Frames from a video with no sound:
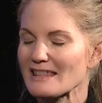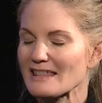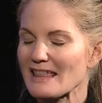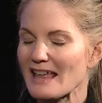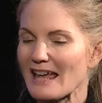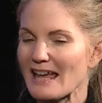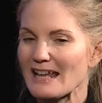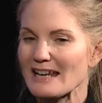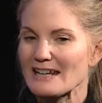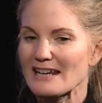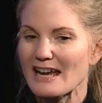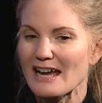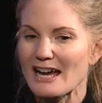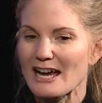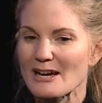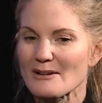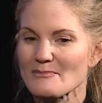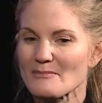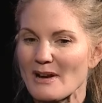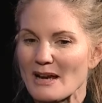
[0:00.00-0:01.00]
then
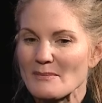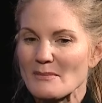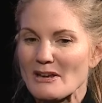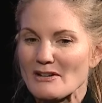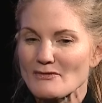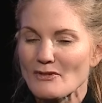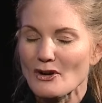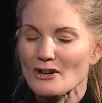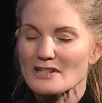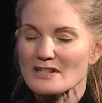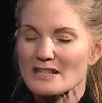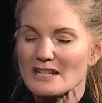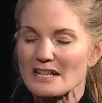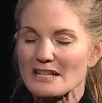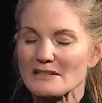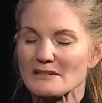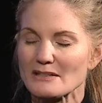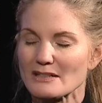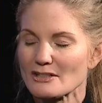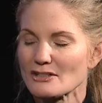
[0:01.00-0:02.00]
um, I made
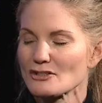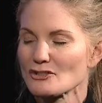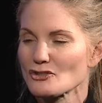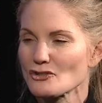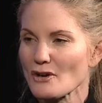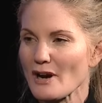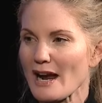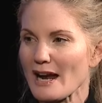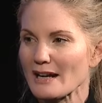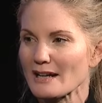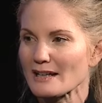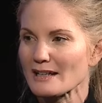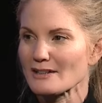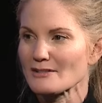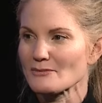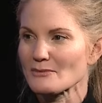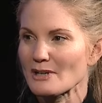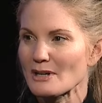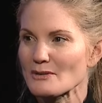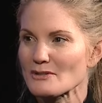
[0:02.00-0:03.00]
varsity track
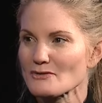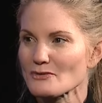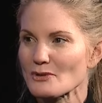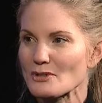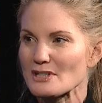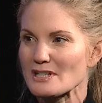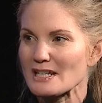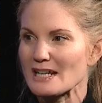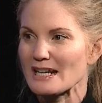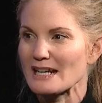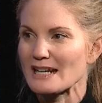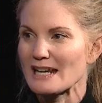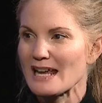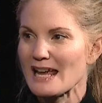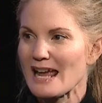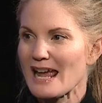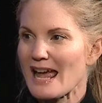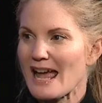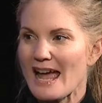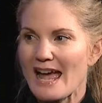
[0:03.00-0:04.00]
in, when I was fourteen.
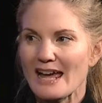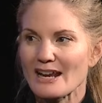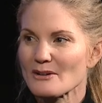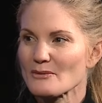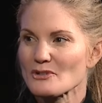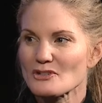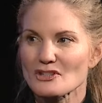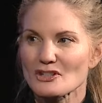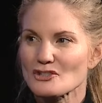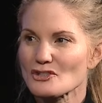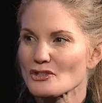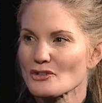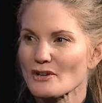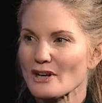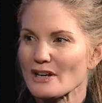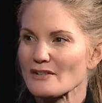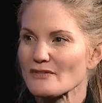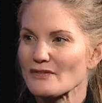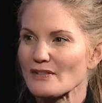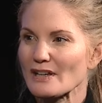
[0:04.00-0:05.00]
And it was such a
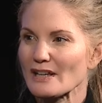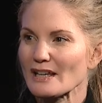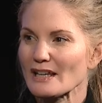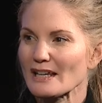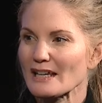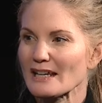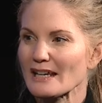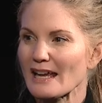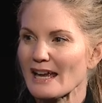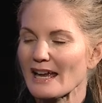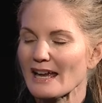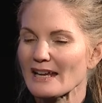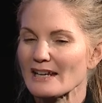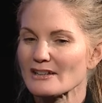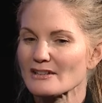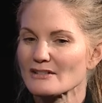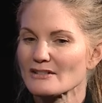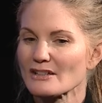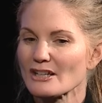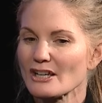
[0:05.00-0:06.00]
great feeling.
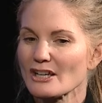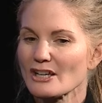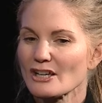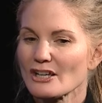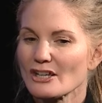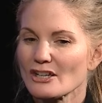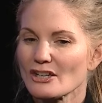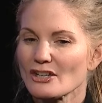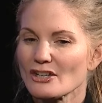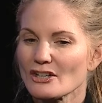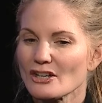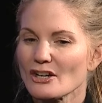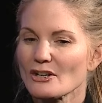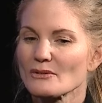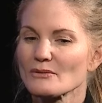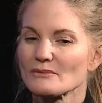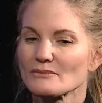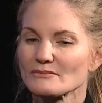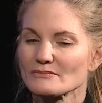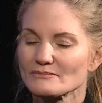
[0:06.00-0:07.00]
And, you
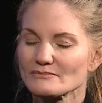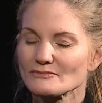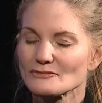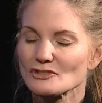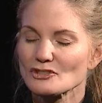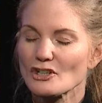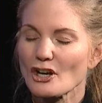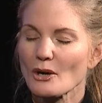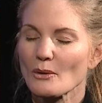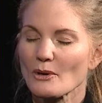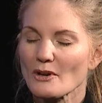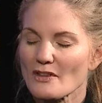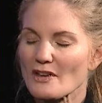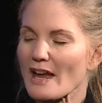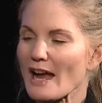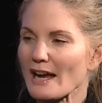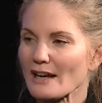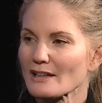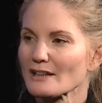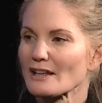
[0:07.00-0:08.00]
know, you go where the
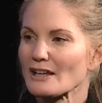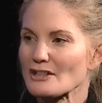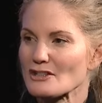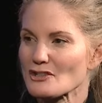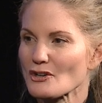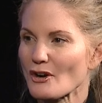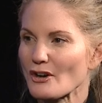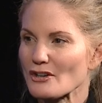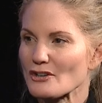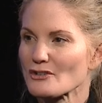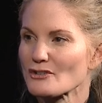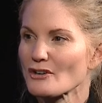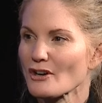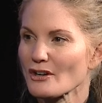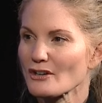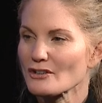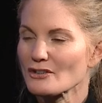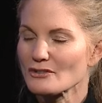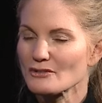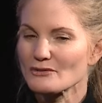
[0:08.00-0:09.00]
accolades are, you
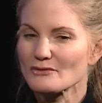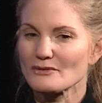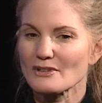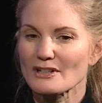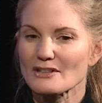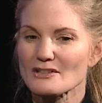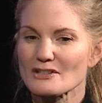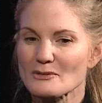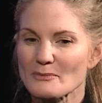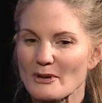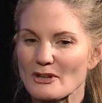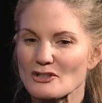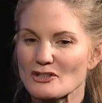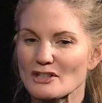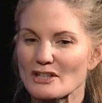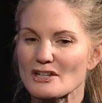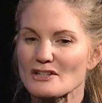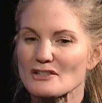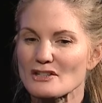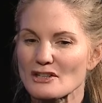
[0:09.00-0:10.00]
grow, you,
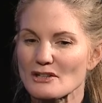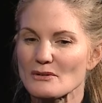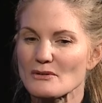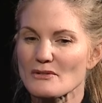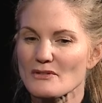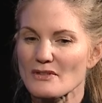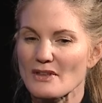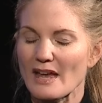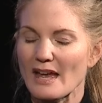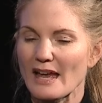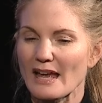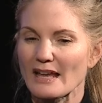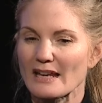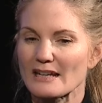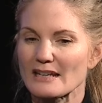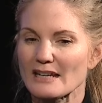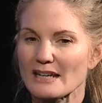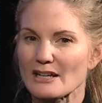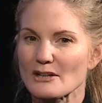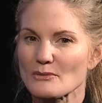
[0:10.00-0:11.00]
especially as a youth.
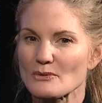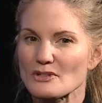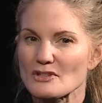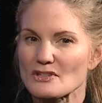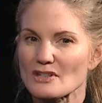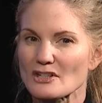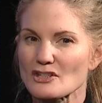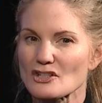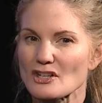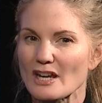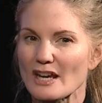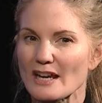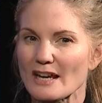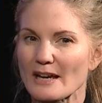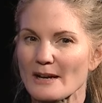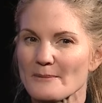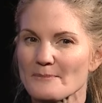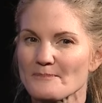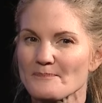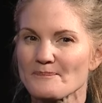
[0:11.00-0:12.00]
And it was such a,
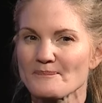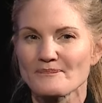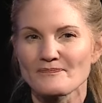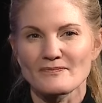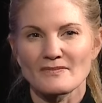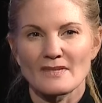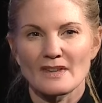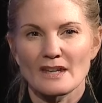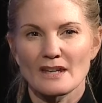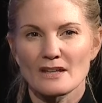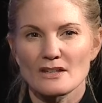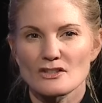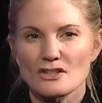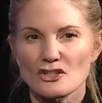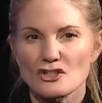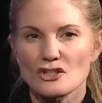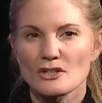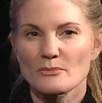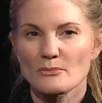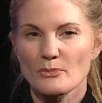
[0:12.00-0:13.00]
um, such an